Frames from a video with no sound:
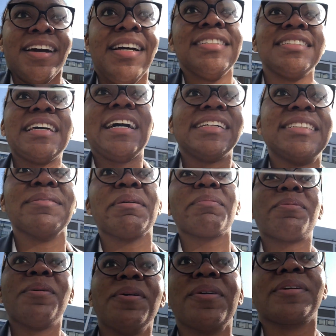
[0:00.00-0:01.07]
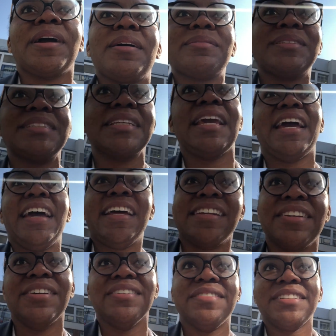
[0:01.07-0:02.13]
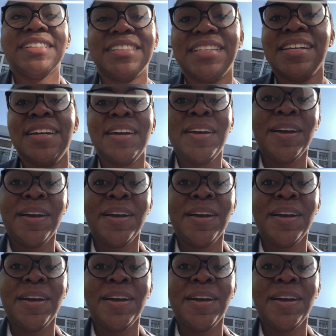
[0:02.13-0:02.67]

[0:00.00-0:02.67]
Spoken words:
Starting my program, scared, nervous